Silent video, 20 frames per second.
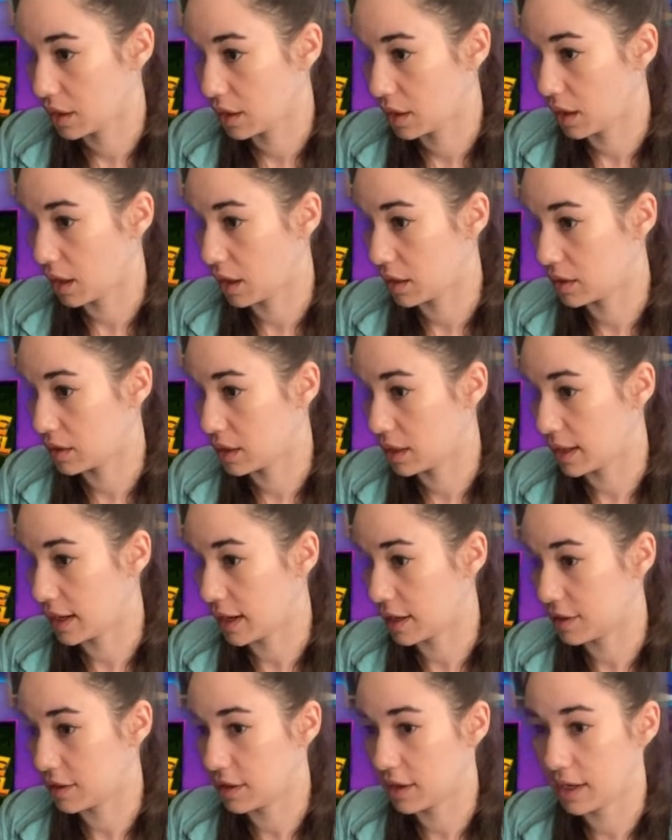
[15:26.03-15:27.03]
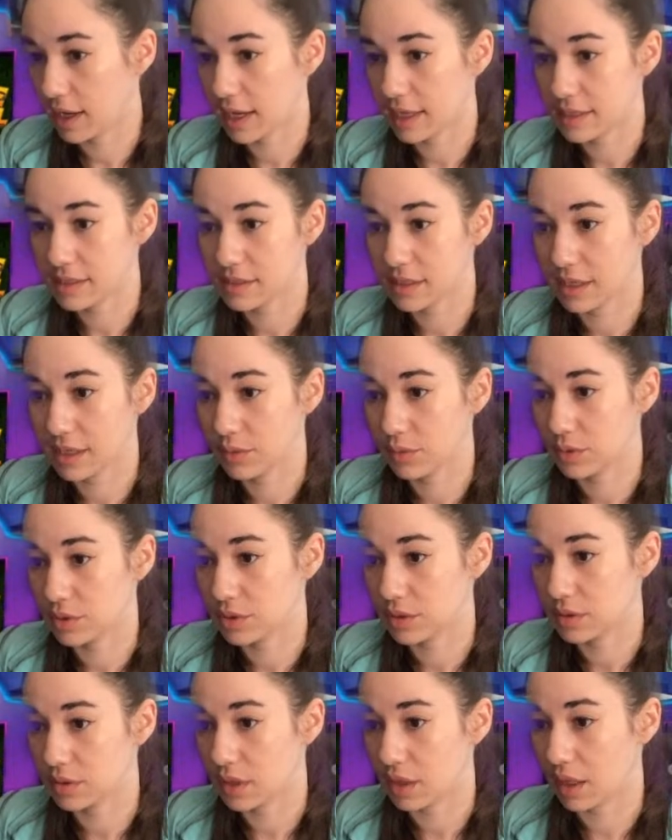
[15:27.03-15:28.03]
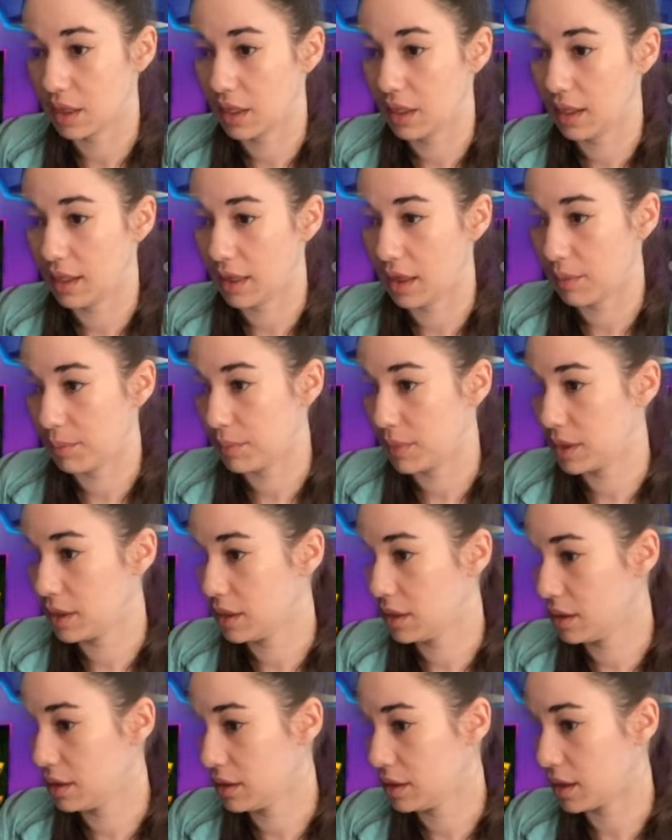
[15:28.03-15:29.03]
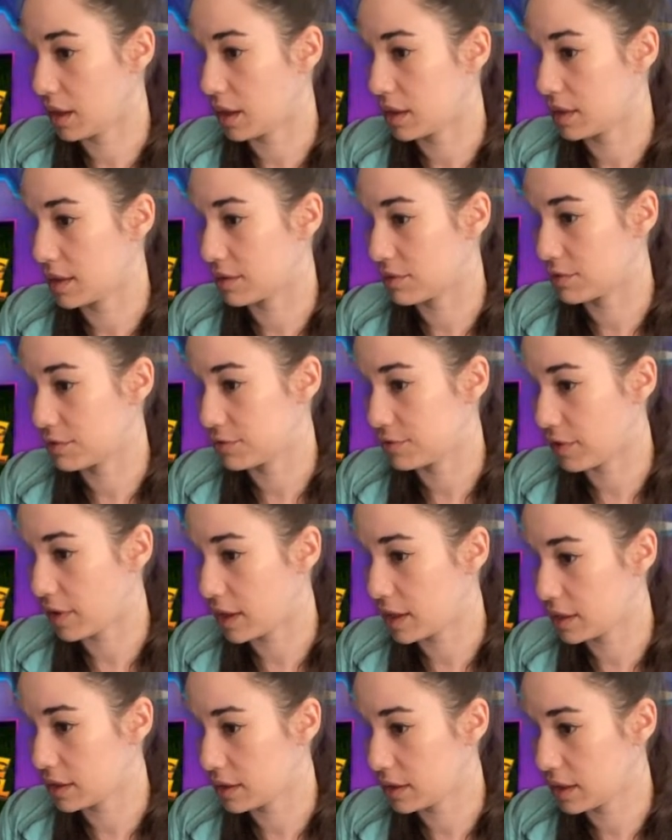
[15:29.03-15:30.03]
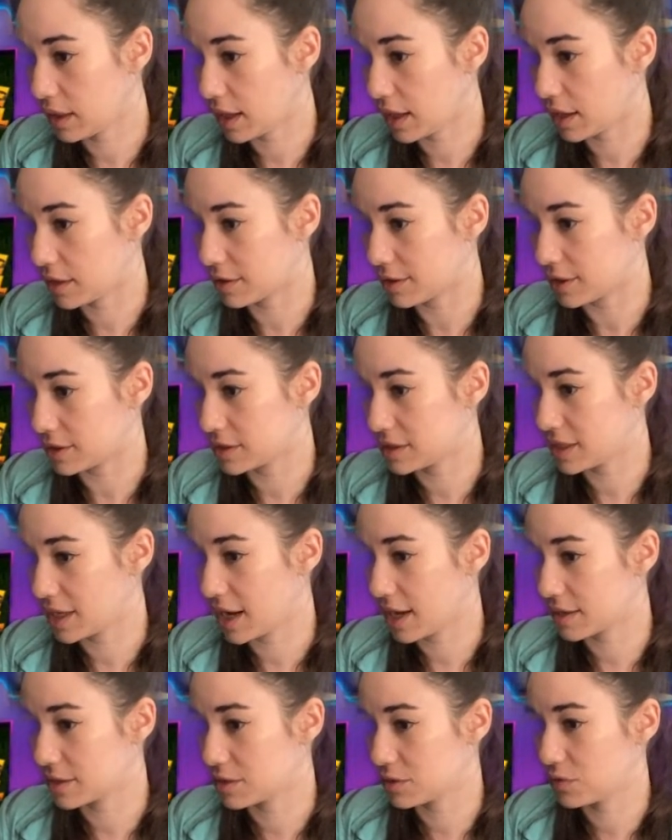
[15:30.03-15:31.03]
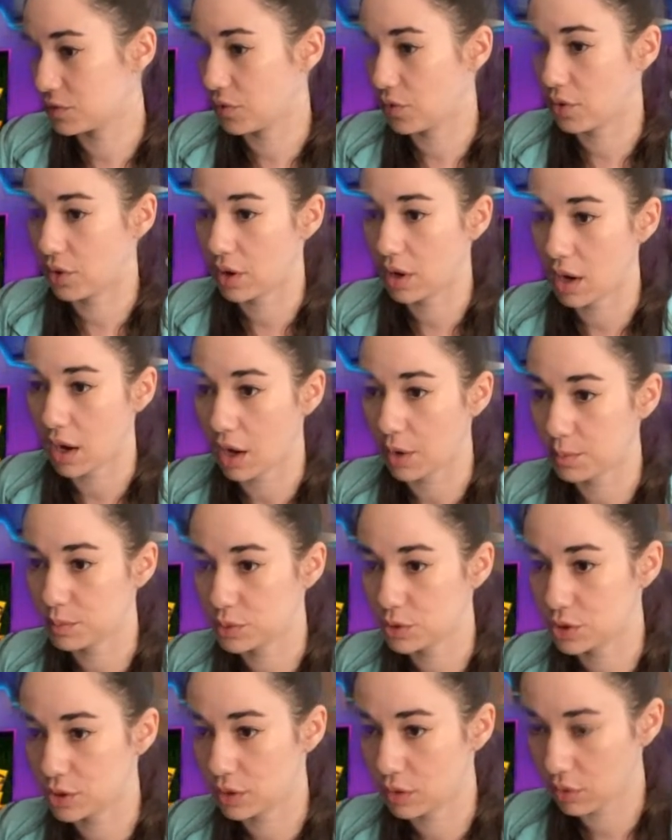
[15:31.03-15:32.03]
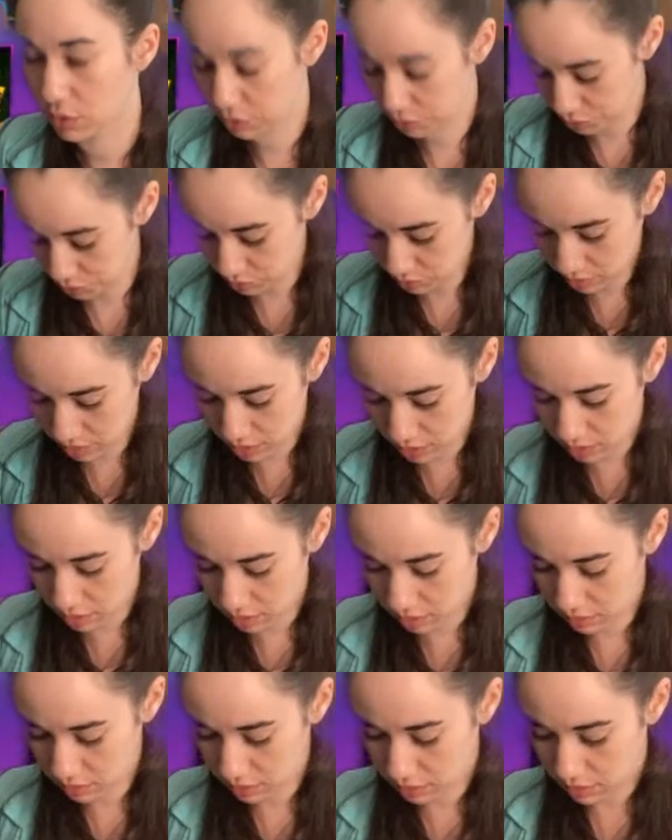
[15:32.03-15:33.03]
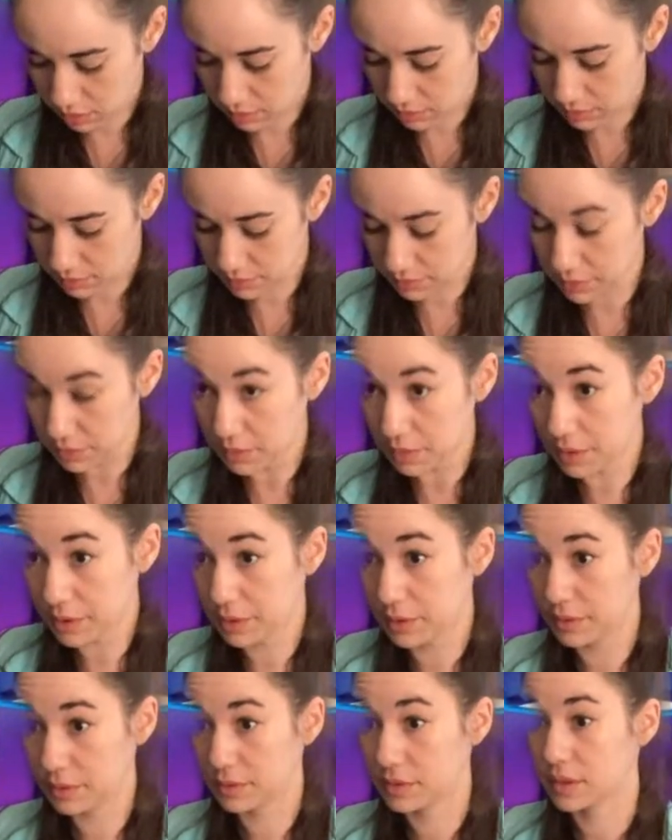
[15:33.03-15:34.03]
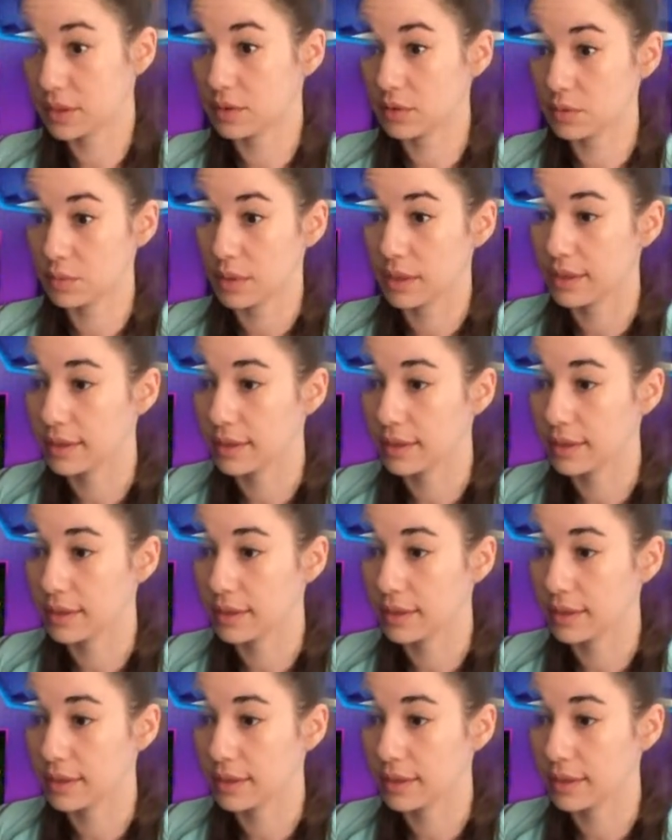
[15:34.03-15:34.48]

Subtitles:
And then add our asset, which is a lemon. And then finally add our text for option 3. Excuse me.